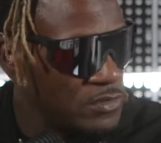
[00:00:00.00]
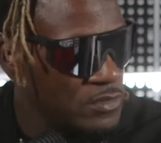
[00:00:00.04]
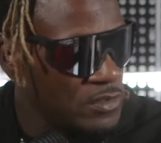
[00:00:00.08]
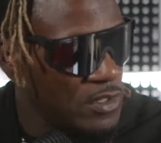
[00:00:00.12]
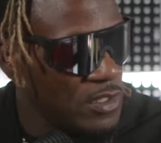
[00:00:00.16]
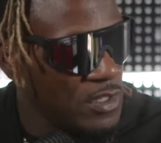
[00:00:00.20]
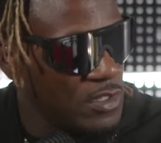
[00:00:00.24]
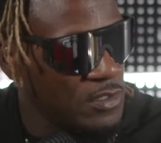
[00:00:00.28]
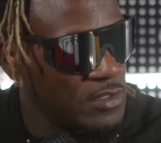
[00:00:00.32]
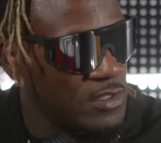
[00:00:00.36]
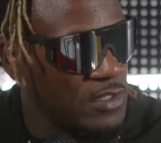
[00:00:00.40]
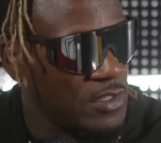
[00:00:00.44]

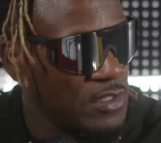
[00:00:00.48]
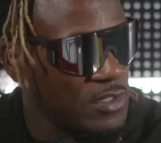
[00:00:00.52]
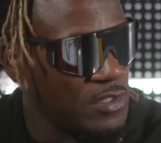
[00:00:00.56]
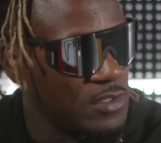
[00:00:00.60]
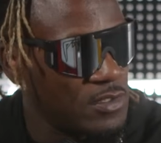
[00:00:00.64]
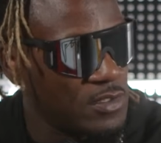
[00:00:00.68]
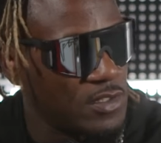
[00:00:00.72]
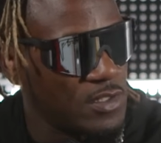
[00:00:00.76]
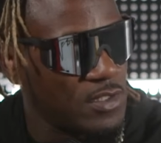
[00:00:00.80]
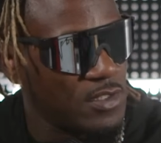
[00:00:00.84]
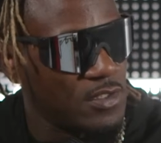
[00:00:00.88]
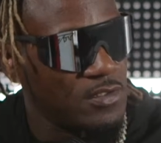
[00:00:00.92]
I think
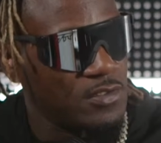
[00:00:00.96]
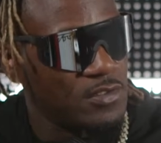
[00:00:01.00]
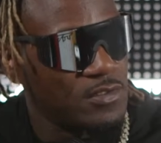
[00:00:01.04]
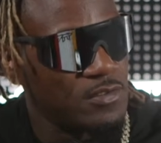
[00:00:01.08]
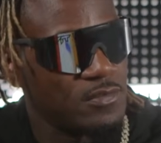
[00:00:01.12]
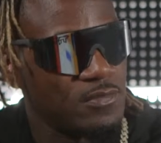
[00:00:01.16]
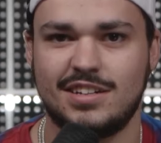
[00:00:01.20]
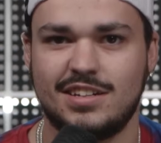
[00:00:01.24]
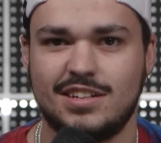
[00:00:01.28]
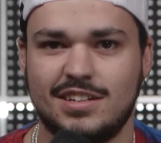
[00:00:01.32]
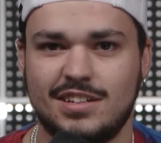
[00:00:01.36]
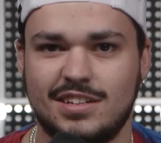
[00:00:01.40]
it does.
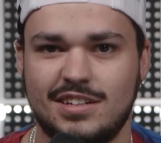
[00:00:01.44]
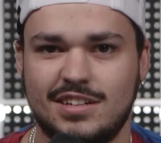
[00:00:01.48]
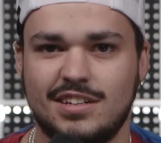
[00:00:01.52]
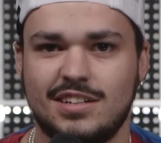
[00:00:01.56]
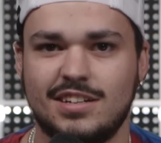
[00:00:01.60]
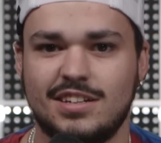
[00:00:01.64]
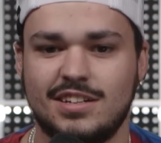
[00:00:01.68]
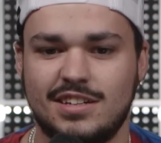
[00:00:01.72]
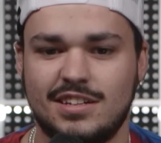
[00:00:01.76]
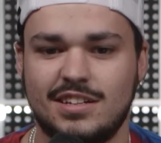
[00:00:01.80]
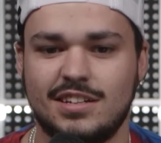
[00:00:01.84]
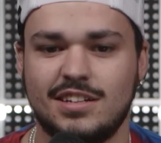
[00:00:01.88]

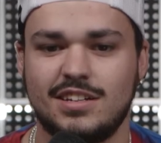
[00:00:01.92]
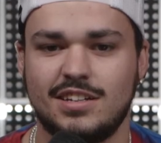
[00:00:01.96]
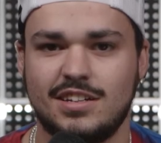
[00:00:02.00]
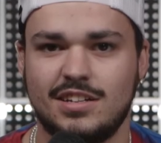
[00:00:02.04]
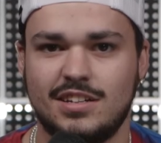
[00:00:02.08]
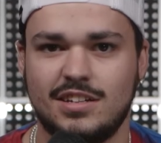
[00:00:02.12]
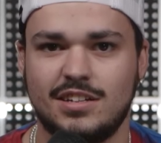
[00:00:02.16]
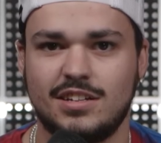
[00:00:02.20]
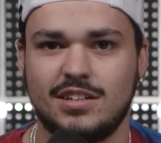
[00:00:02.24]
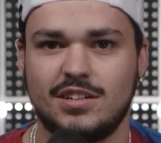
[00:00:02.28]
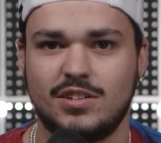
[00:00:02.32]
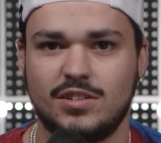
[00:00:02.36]
I don't
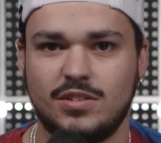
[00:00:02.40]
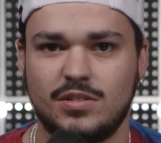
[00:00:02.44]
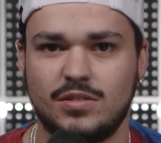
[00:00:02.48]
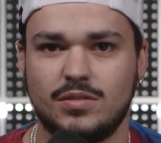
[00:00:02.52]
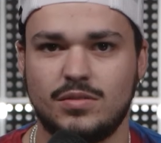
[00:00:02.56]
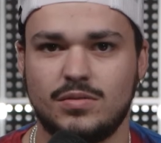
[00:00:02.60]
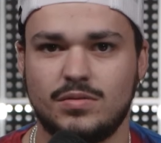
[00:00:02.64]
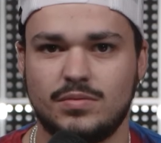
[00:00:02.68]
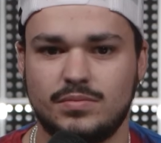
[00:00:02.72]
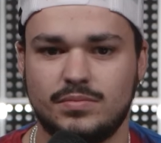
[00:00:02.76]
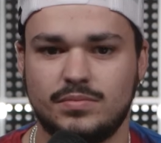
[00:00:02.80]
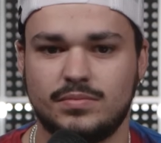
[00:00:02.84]
just
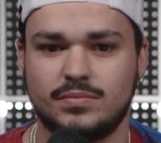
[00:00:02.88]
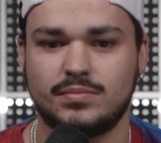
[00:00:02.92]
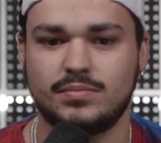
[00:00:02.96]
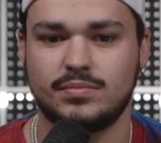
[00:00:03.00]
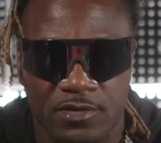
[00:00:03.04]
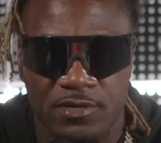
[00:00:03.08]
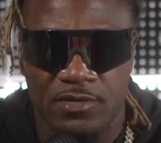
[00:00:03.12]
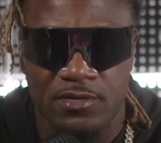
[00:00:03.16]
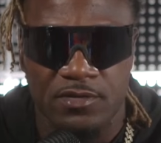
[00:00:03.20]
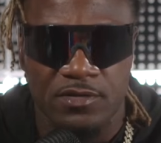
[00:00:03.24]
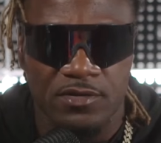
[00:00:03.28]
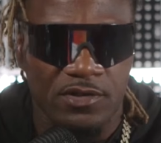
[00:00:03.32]
push
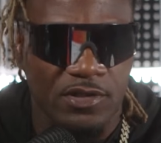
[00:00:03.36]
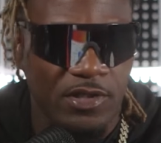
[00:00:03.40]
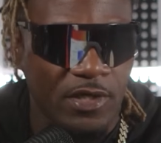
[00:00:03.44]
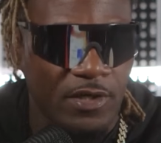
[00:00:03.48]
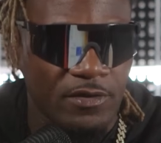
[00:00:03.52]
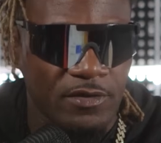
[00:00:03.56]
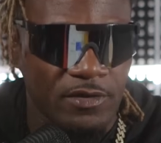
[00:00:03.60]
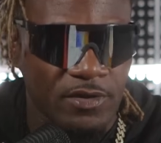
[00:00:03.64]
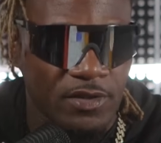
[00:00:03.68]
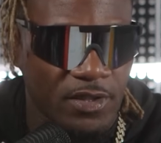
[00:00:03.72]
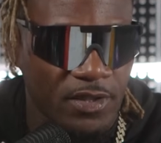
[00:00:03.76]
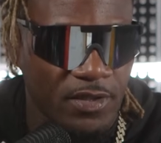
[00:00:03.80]

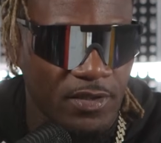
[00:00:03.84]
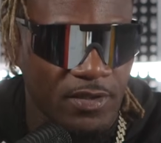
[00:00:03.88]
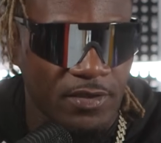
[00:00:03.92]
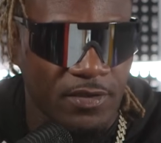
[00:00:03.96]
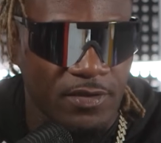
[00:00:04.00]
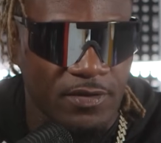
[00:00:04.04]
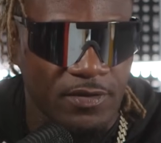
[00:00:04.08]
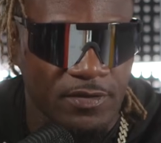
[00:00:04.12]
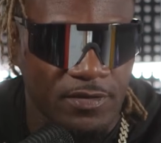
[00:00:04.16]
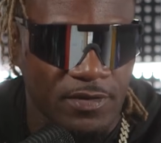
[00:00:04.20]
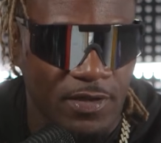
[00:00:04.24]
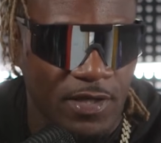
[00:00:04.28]
certain
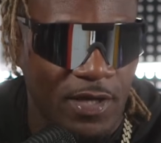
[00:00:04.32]
things.